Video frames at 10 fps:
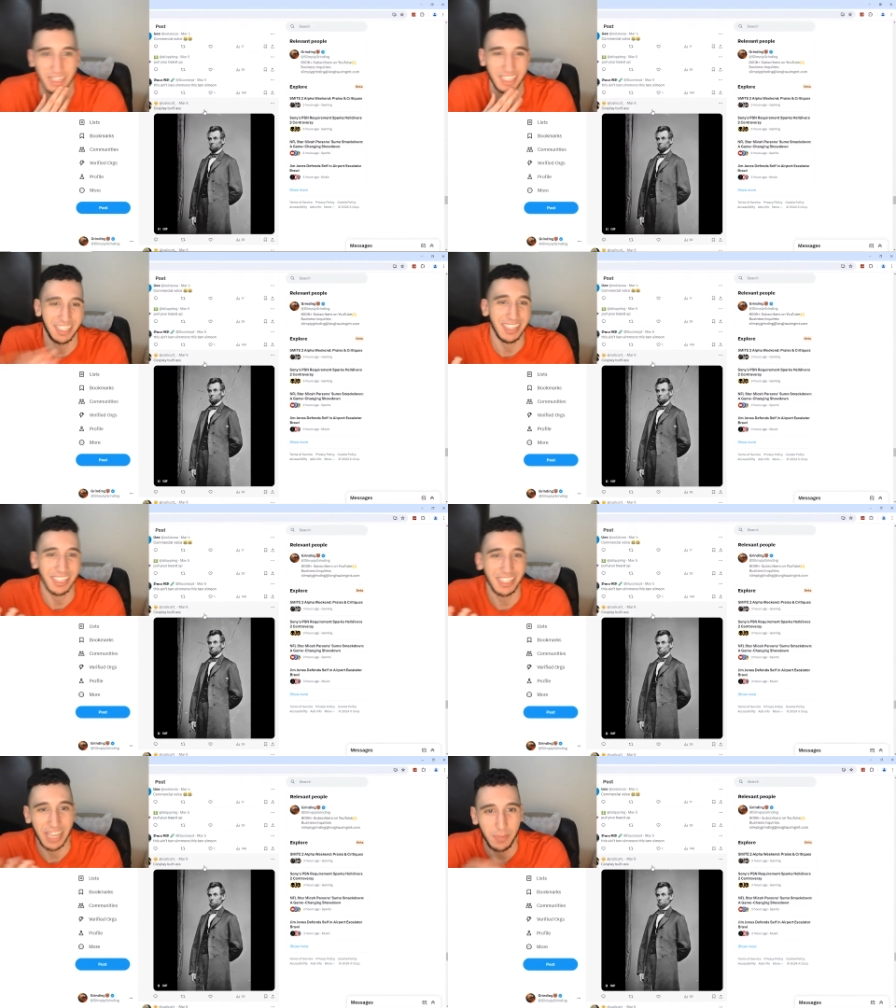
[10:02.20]
is like the
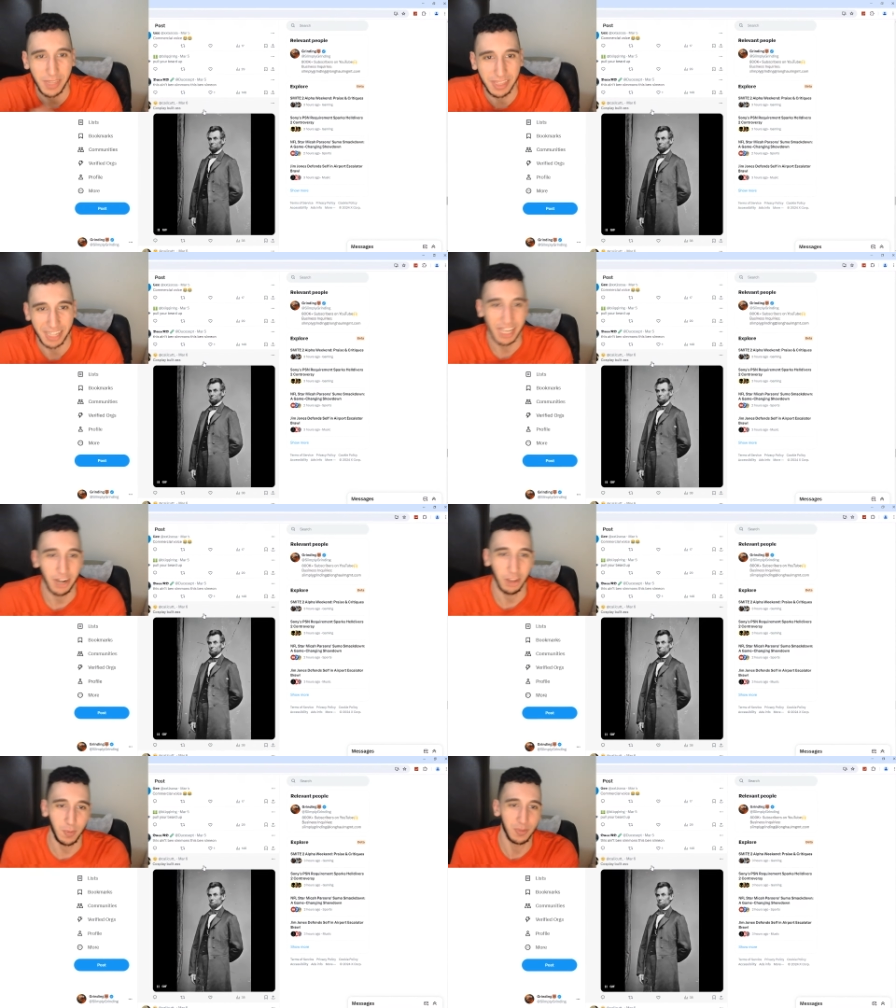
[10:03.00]
same thing that 10
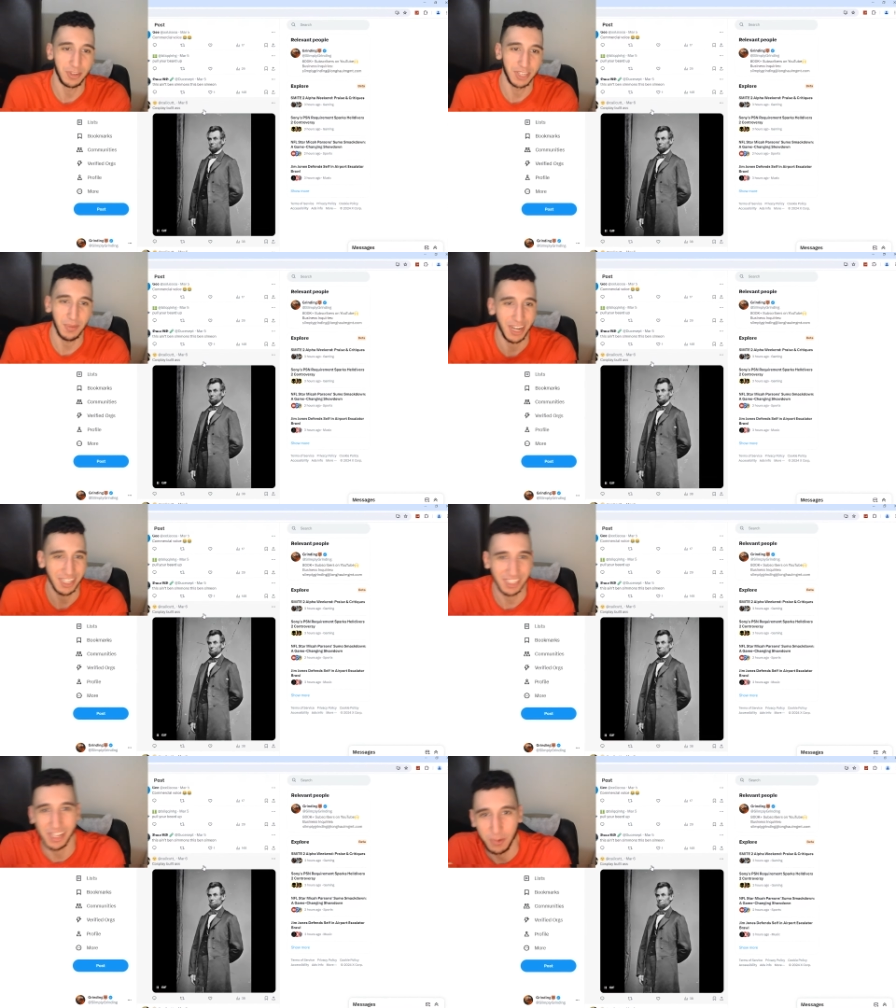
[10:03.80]
other people said, but I
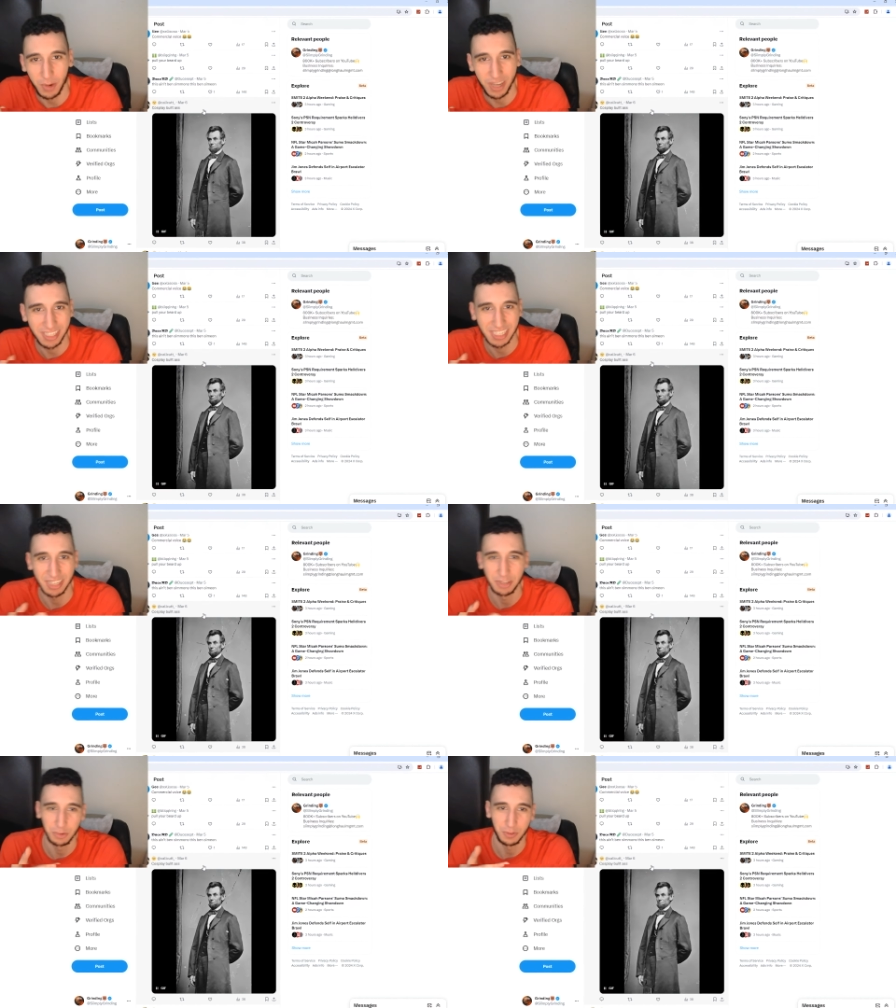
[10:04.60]
just thought the way he said
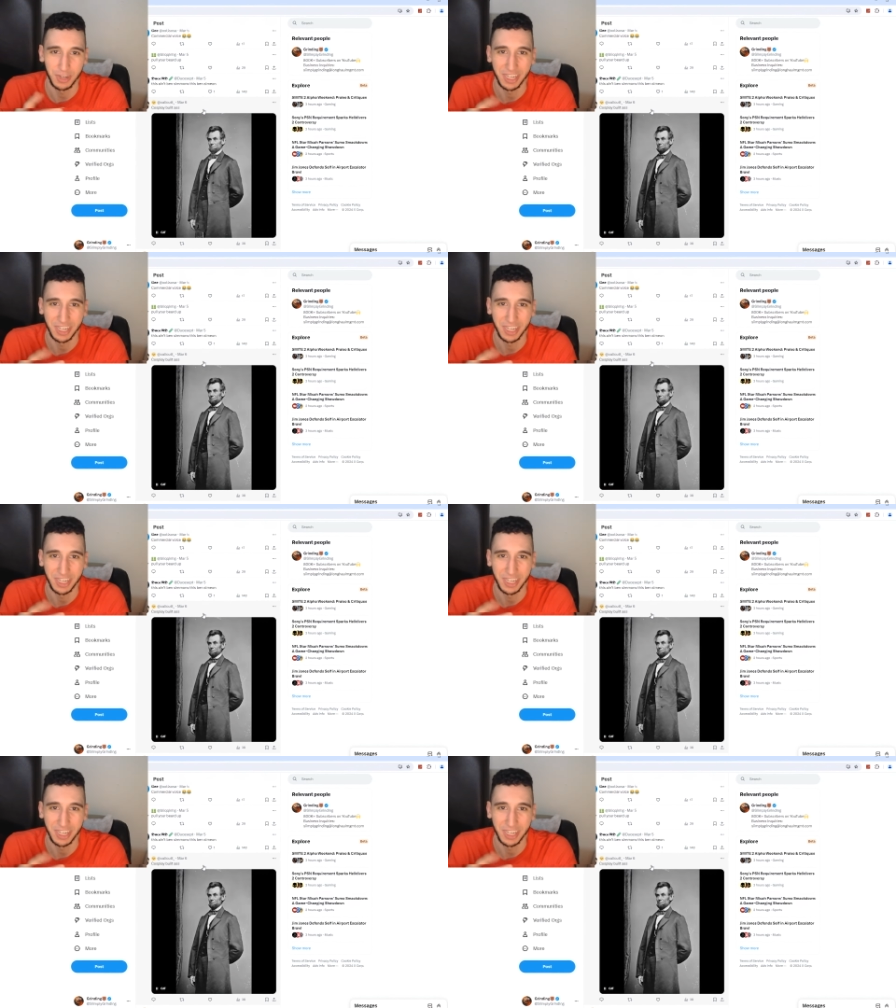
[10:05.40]
this was funny. He